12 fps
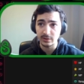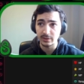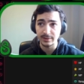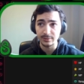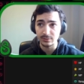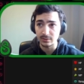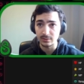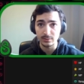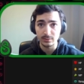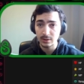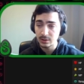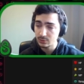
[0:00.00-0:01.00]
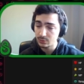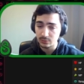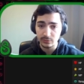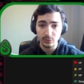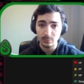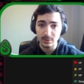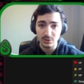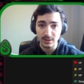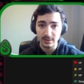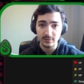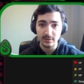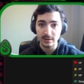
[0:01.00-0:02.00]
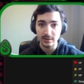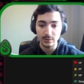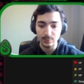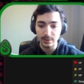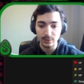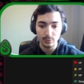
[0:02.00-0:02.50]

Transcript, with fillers: thousand, you're so much less tanky, right?